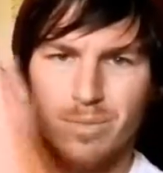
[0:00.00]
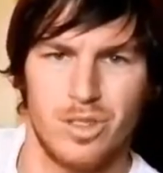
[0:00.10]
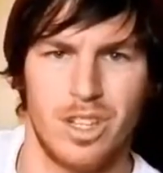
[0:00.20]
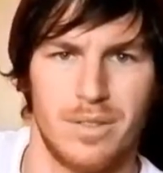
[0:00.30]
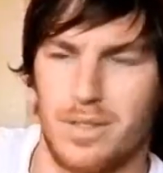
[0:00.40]

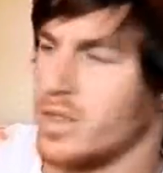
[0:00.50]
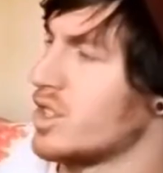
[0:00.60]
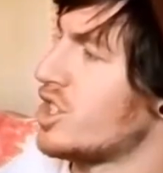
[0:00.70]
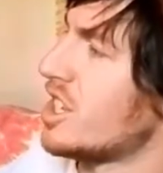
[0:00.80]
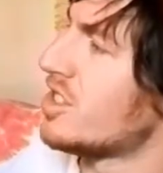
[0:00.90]
shoved it full
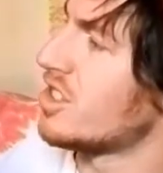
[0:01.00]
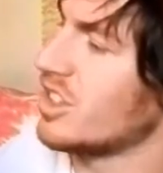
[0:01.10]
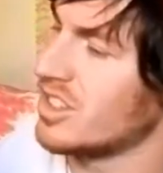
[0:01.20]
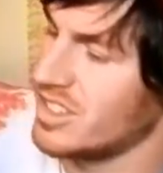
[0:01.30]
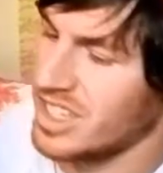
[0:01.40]
of shit so you
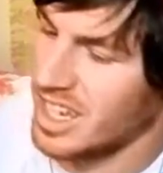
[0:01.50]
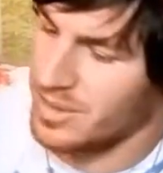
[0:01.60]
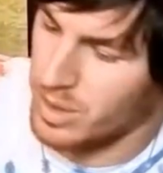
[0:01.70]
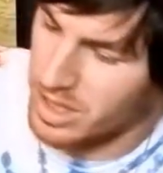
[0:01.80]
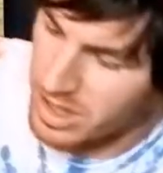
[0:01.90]
can see kind
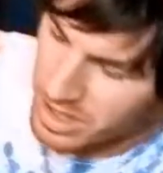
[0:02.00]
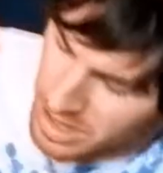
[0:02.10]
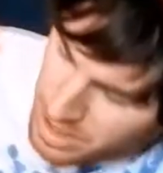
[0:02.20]
of what it'll look